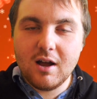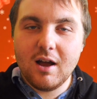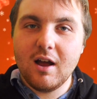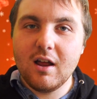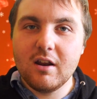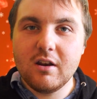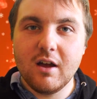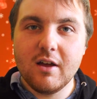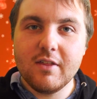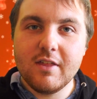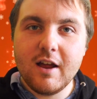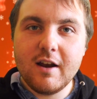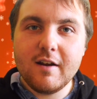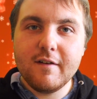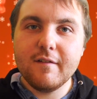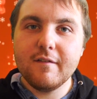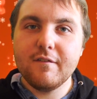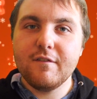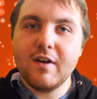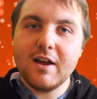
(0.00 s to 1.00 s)
And her
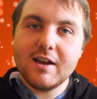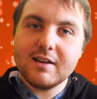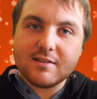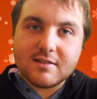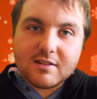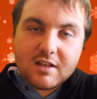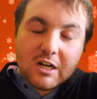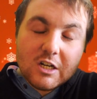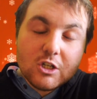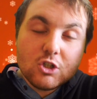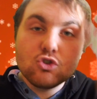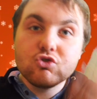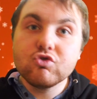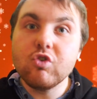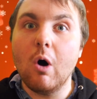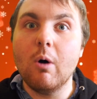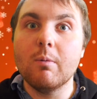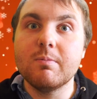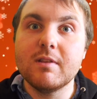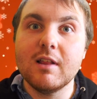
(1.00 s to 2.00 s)
face then
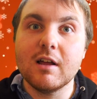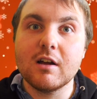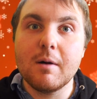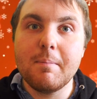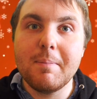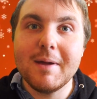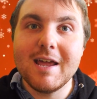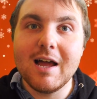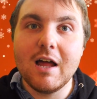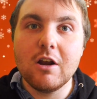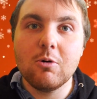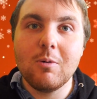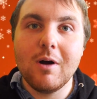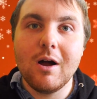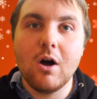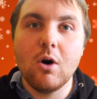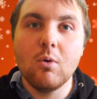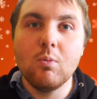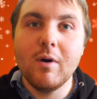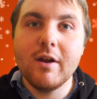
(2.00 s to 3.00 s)
dropped like a piano
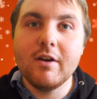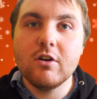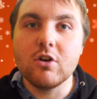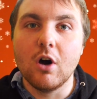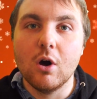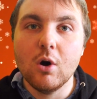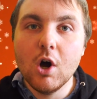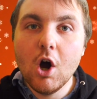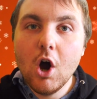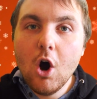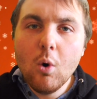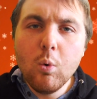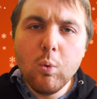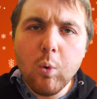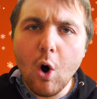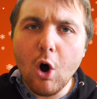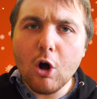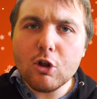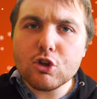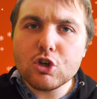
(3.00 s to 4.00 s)
out a window.
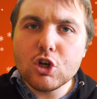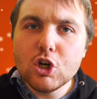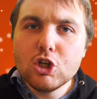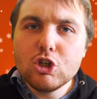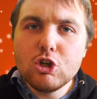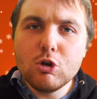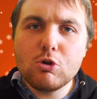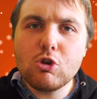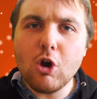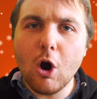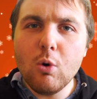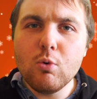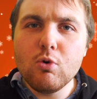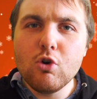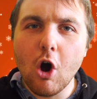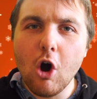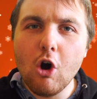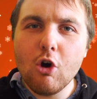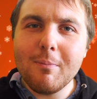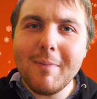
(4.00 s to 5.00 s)
"What? You don't
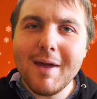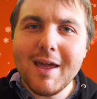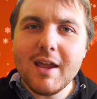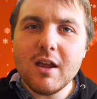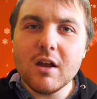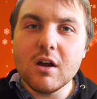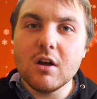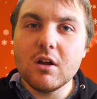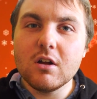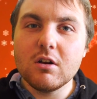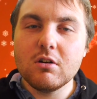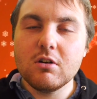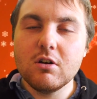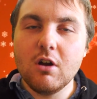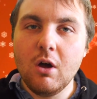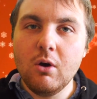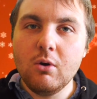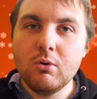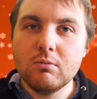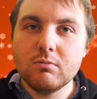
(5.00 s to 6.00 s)
know me?
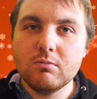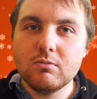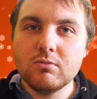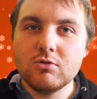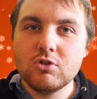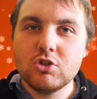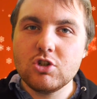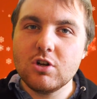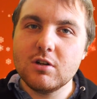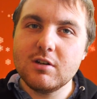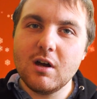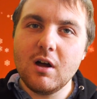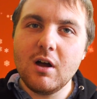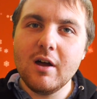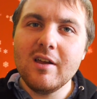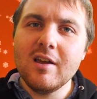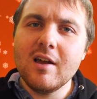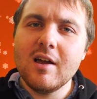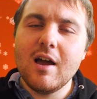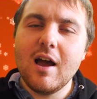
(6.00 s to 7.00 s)
No, should
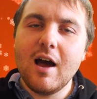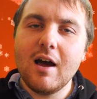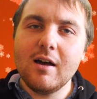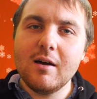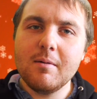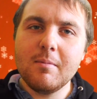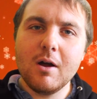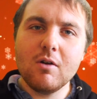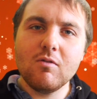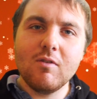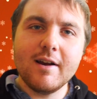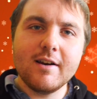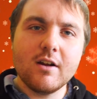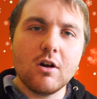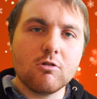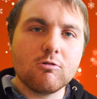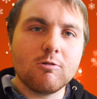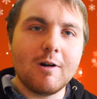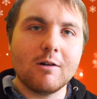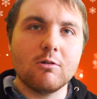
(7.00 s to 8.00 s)
I?" And my
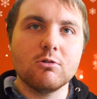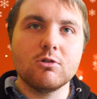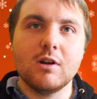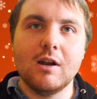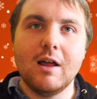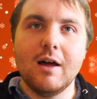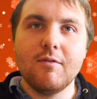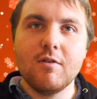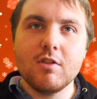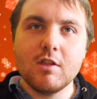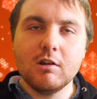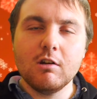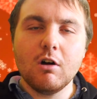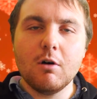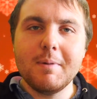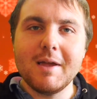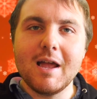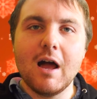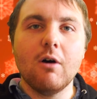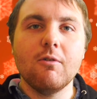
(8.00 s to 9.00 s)
radio crackled to life and the
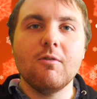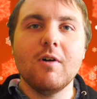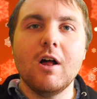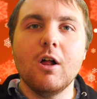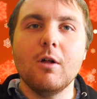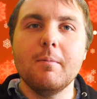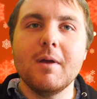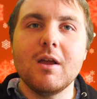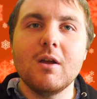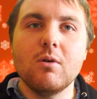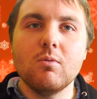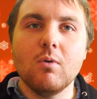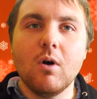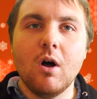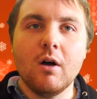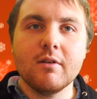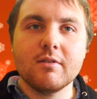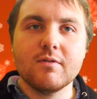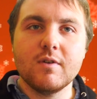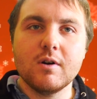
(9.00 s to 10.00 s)
lobby elf, LB,
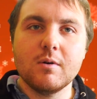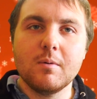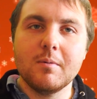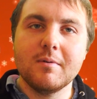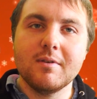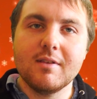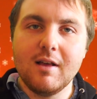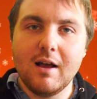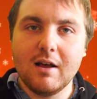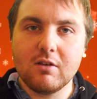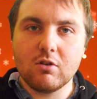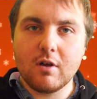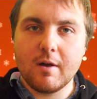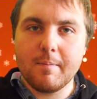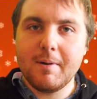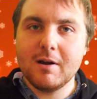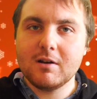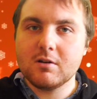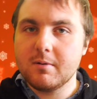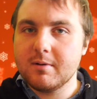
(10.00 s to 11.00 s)
asked if anyone was there. So I
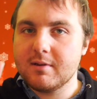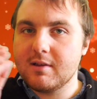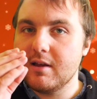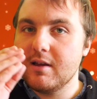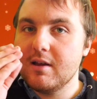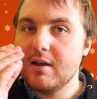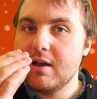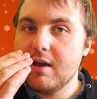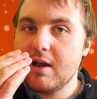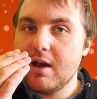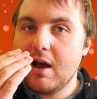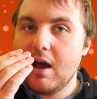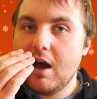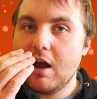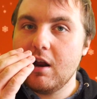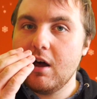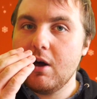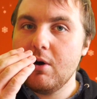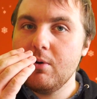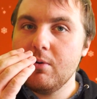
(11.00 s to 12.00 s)
picked up and I was like,
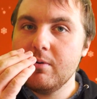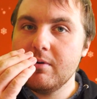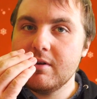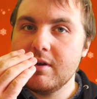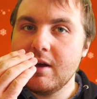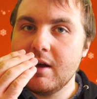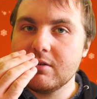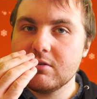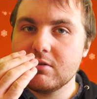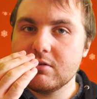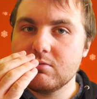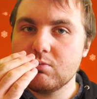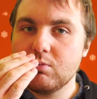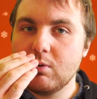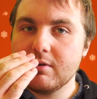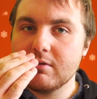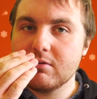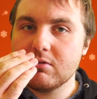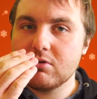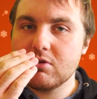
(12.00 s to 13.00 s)
"Hello, yes,
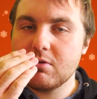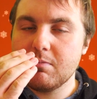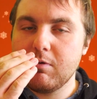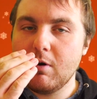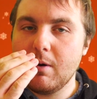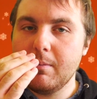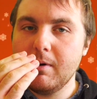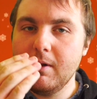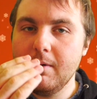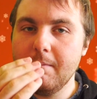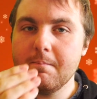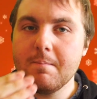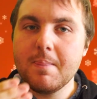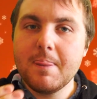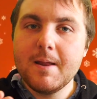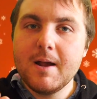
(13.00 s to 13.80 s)
what's the problem?"